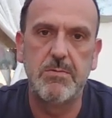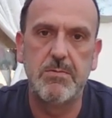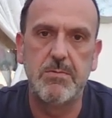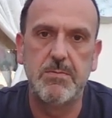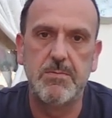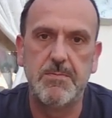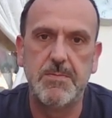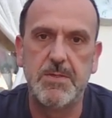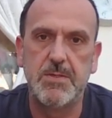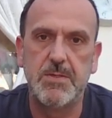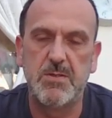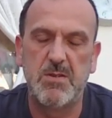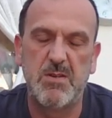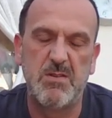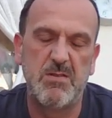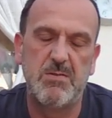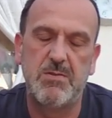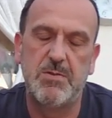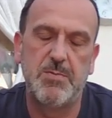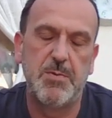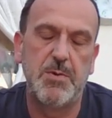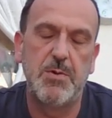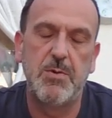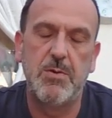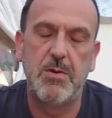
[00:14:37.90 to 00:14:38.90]
It's like
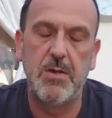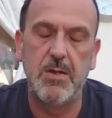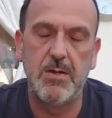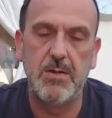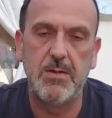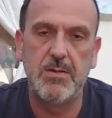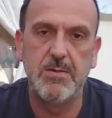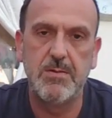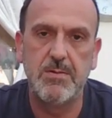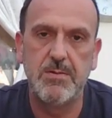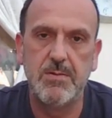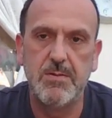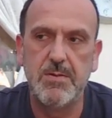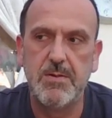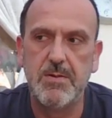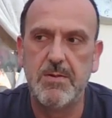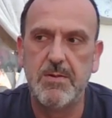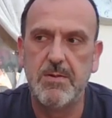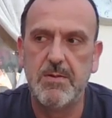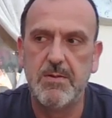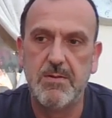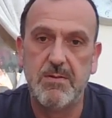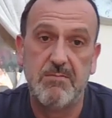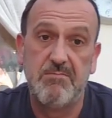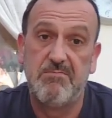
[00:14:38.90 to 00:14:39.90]
spooky, innit?
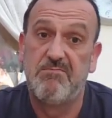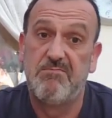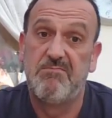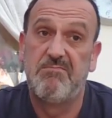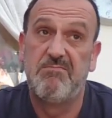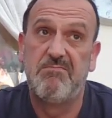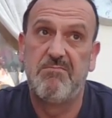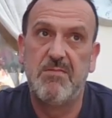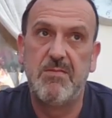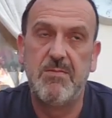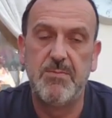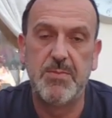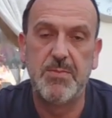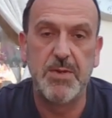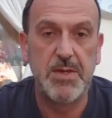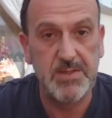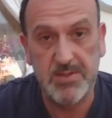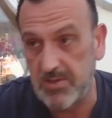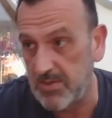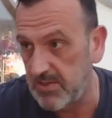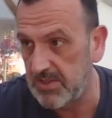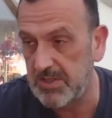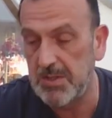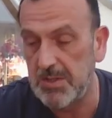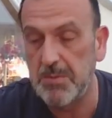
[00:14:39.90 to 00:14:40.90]
But it's
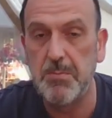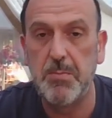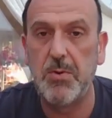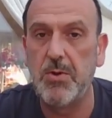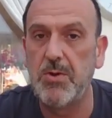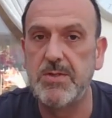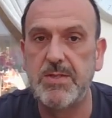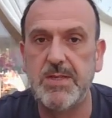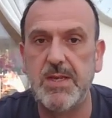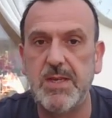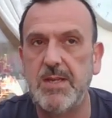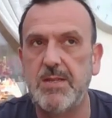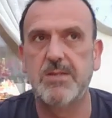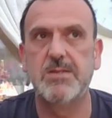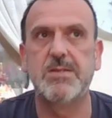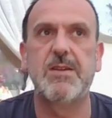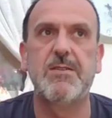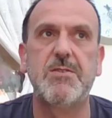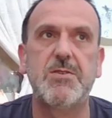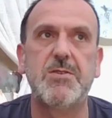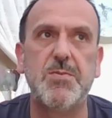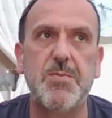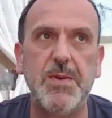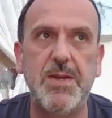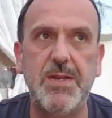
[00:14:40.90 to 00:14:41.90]
just a simple idea. It doesn't have
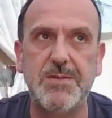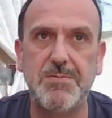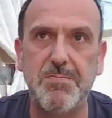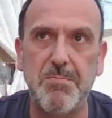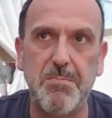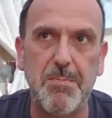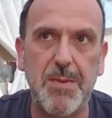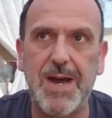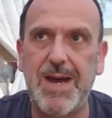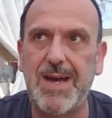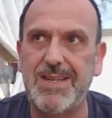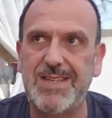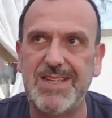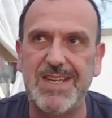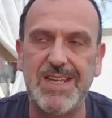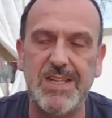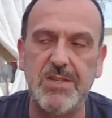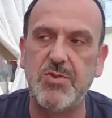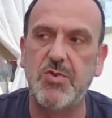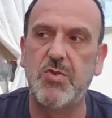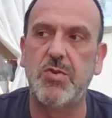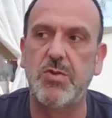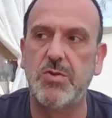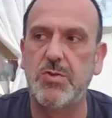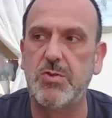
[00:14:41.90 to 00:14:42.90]
to be this mad,
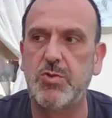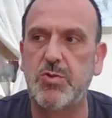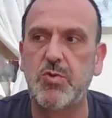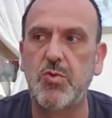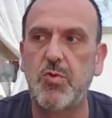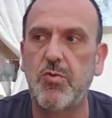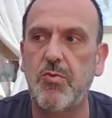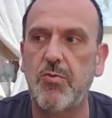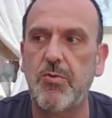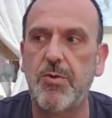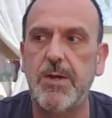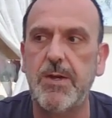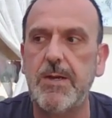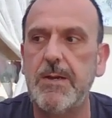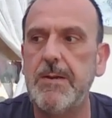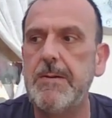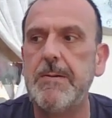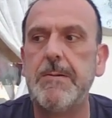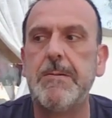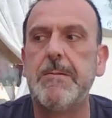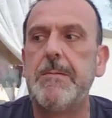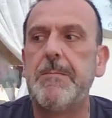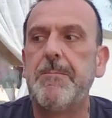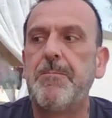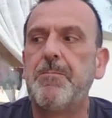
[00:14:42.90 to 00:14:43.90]
intricate story.
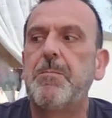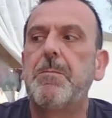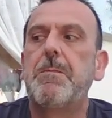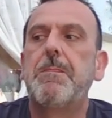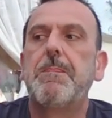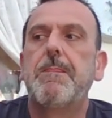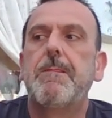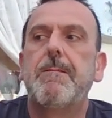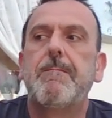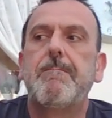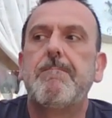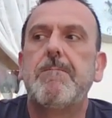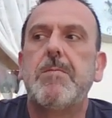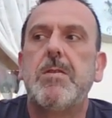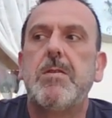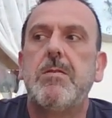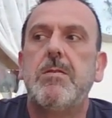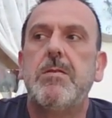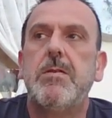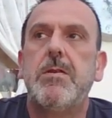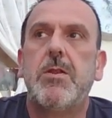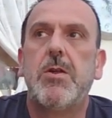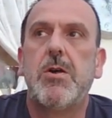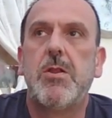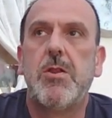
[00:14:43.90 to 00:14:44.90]

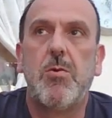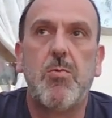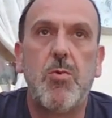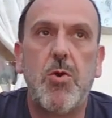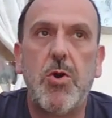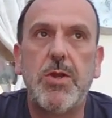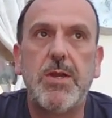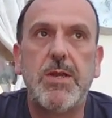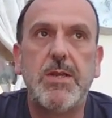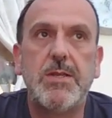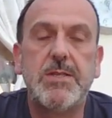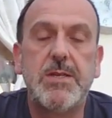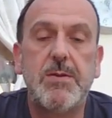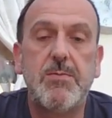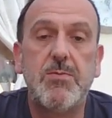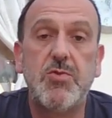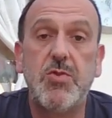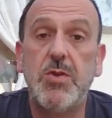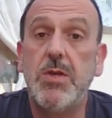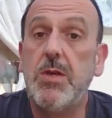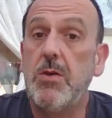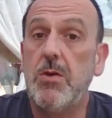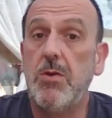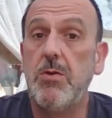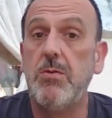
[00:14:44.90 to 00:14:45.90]
Like the wine in the
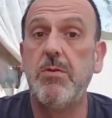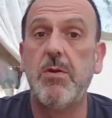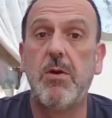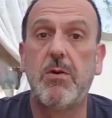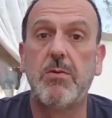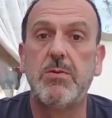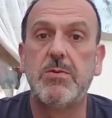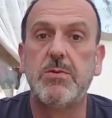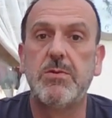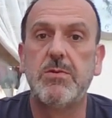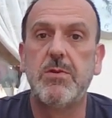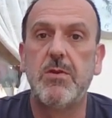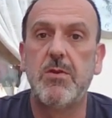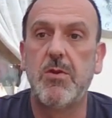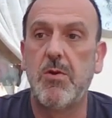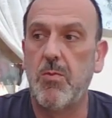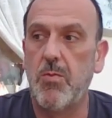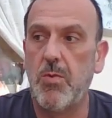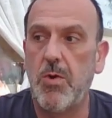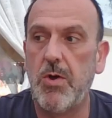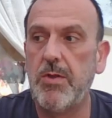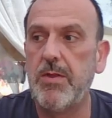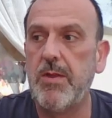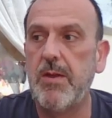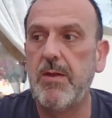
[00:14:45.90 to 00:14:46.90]
cemetery, who knows? Like
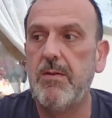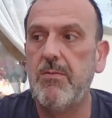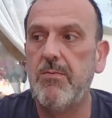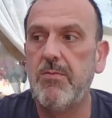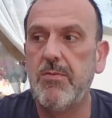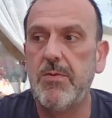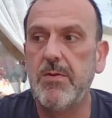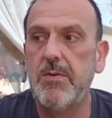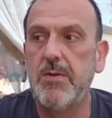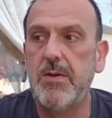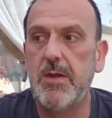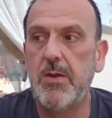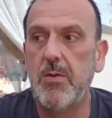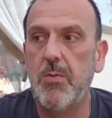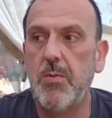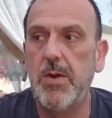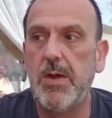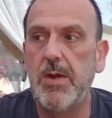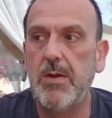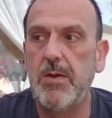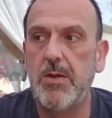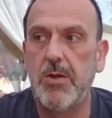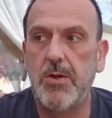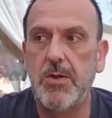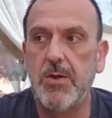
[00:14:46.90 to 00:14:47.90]
why they, where,
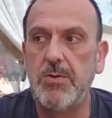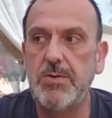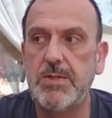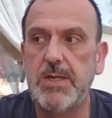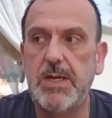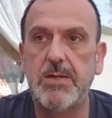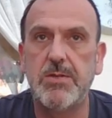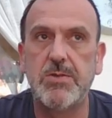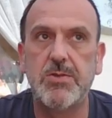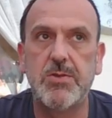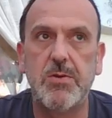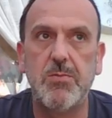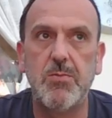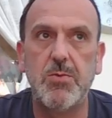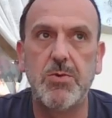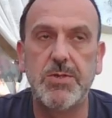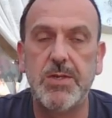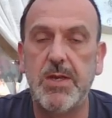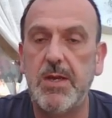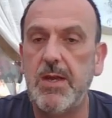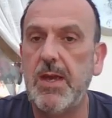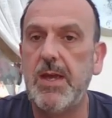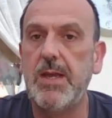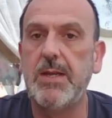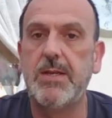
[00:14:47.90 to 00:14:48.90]
like whose headstone was it?
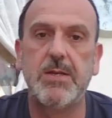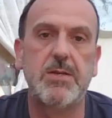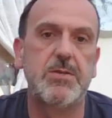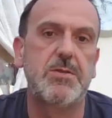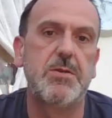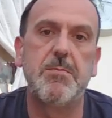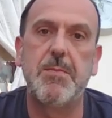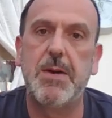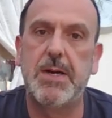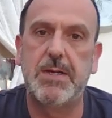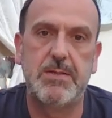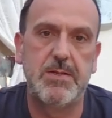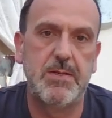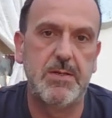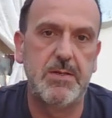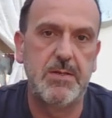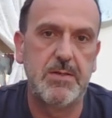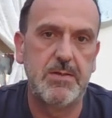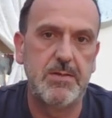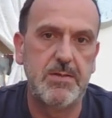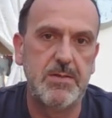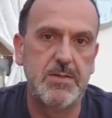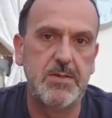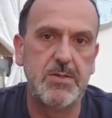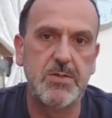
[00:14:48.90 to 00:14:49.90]
It doesn't matter,
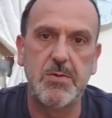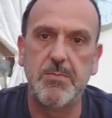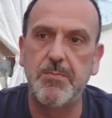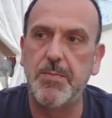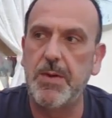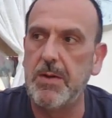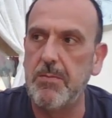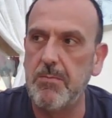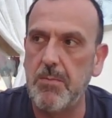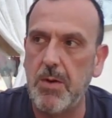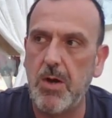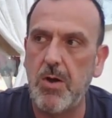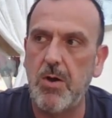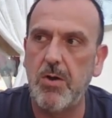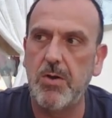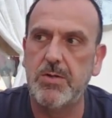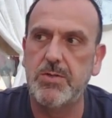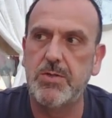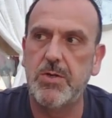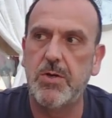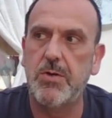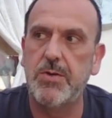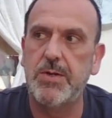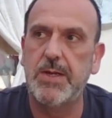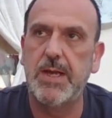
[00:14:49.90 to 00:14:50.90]
because I'm being marked
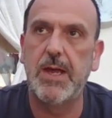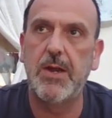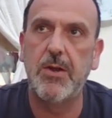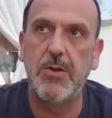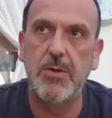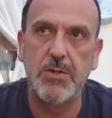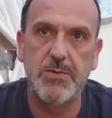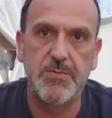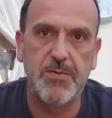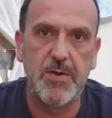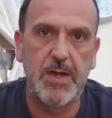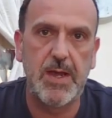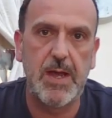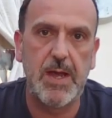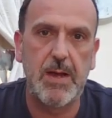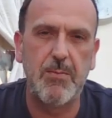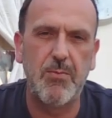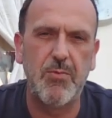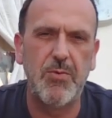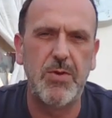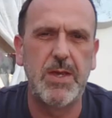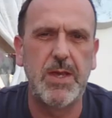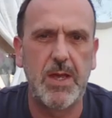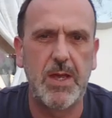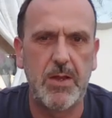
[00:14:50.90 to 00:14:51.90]
on. Can I use
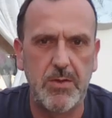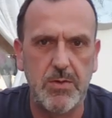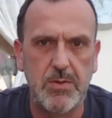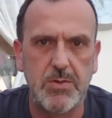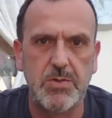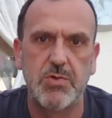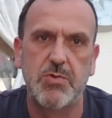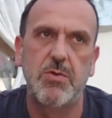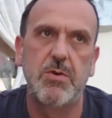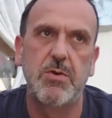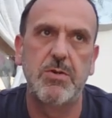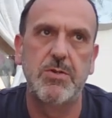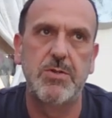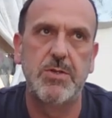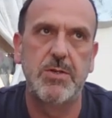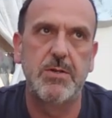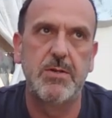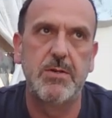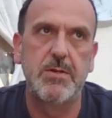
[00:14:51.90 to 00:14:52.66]
vocabulary? Can I use structure?